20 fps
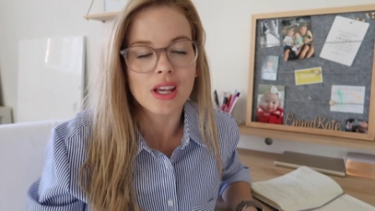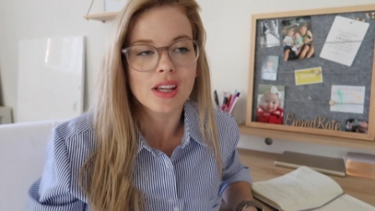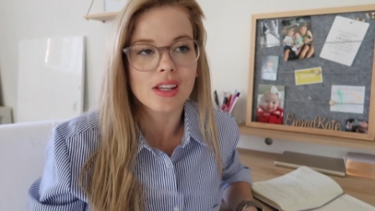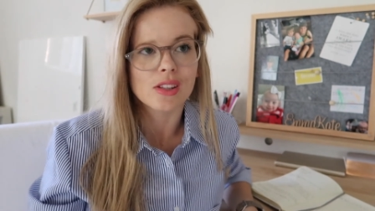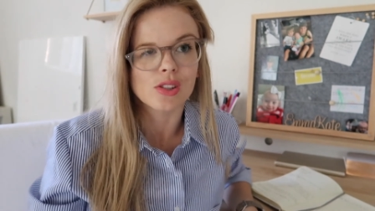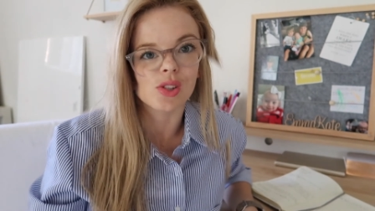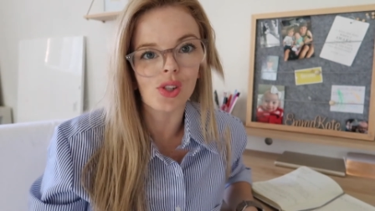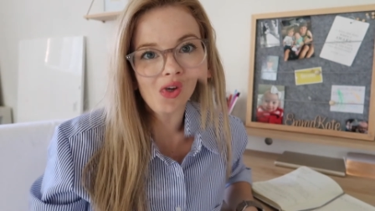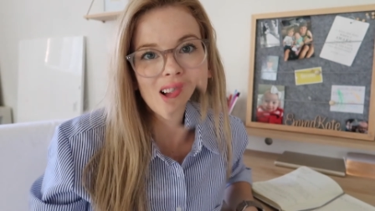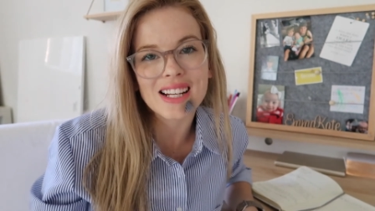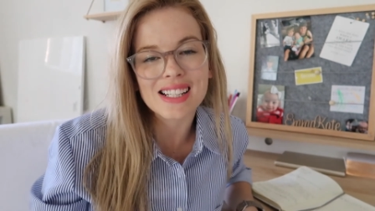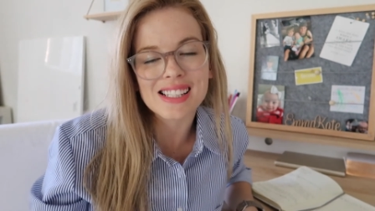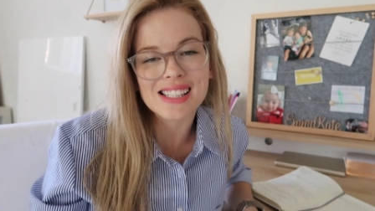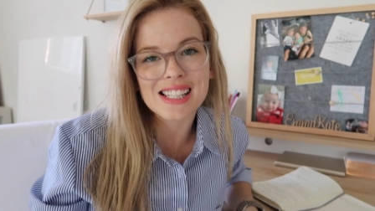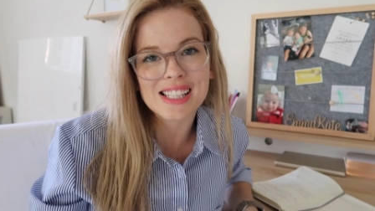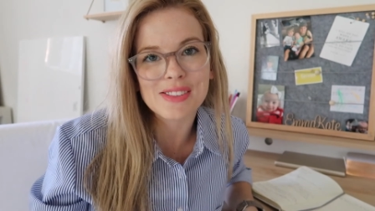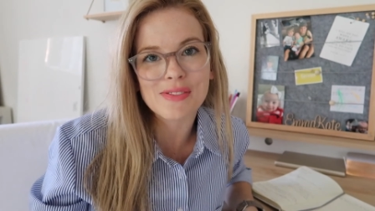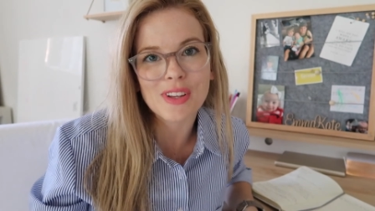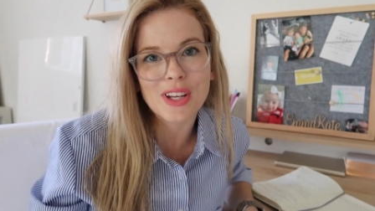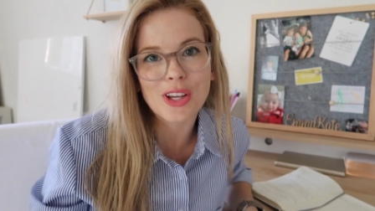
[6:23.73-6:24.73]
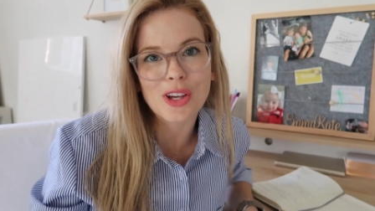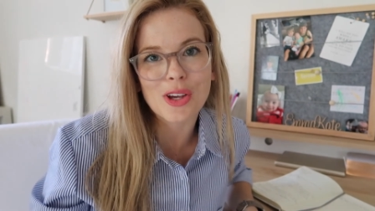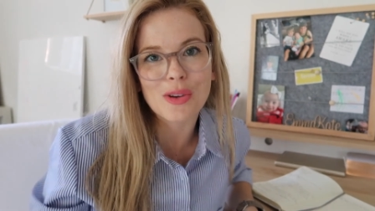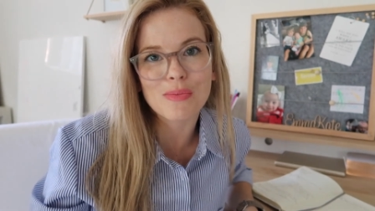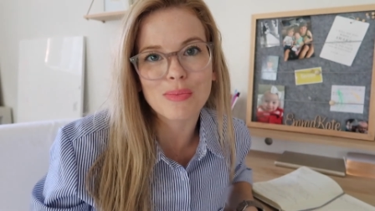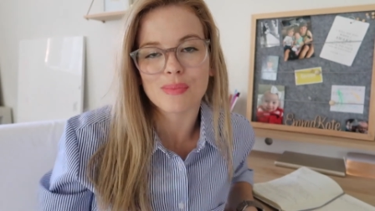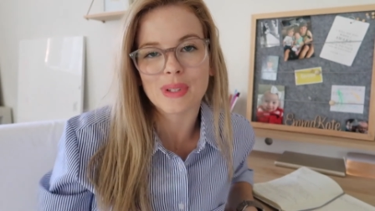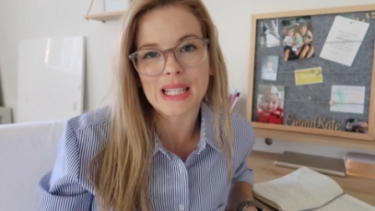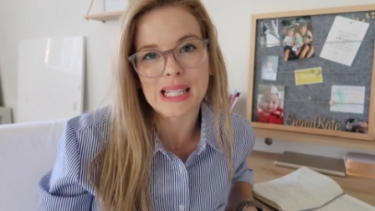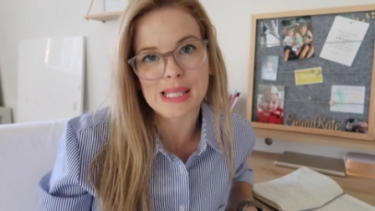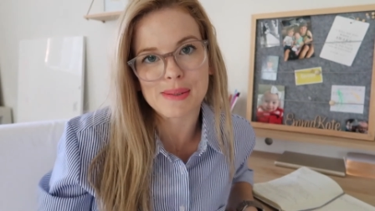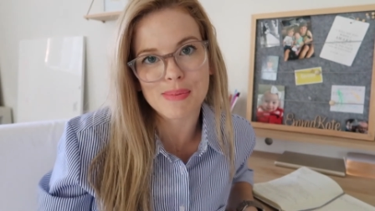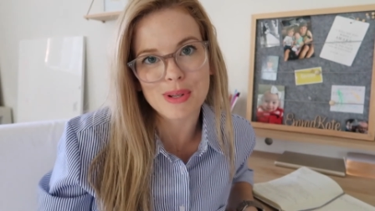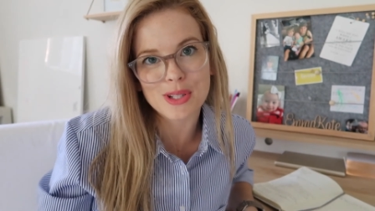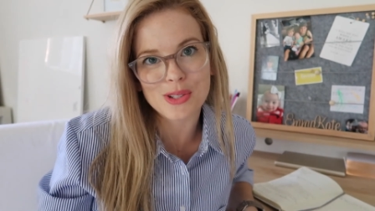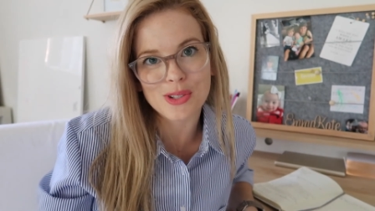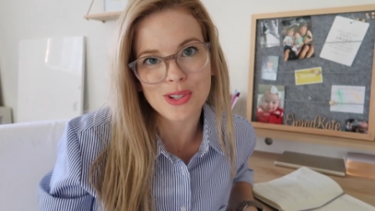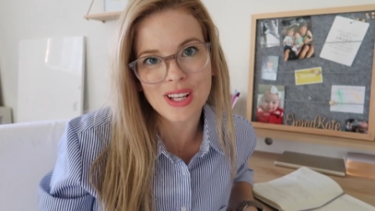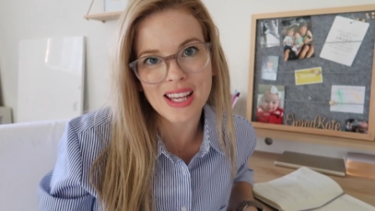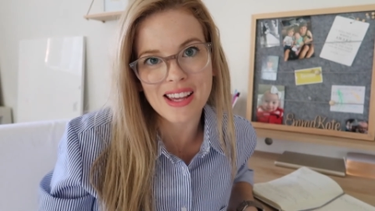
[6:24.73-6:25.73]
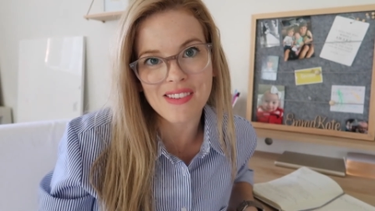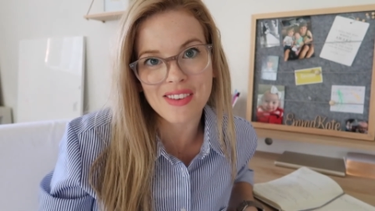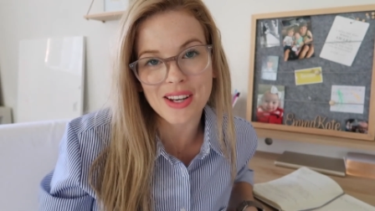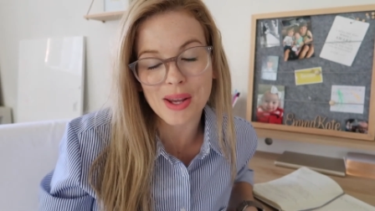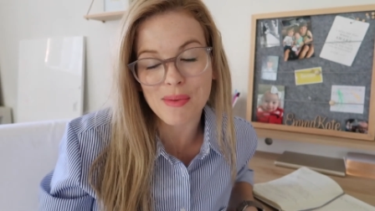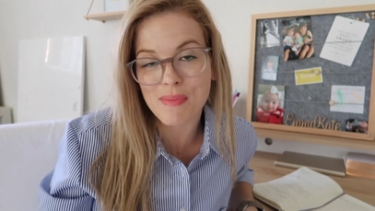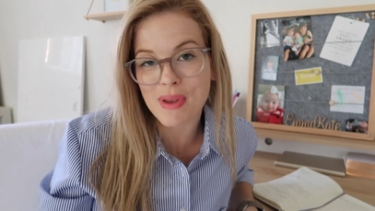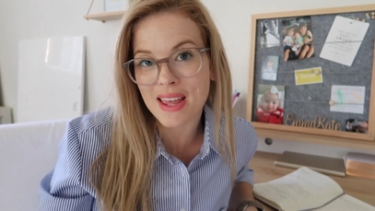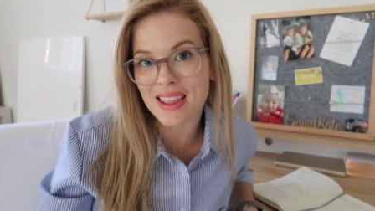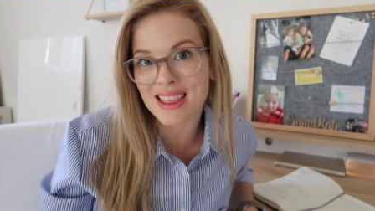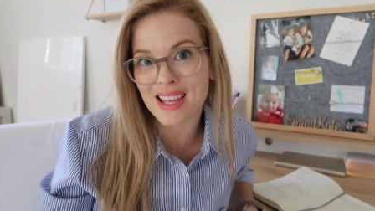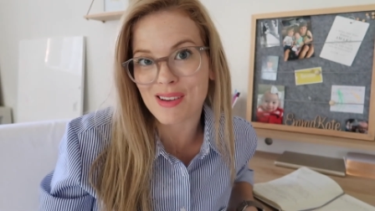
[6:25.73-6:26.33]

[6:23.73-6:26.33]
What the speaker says: If you liked this video, please be sure to give it a big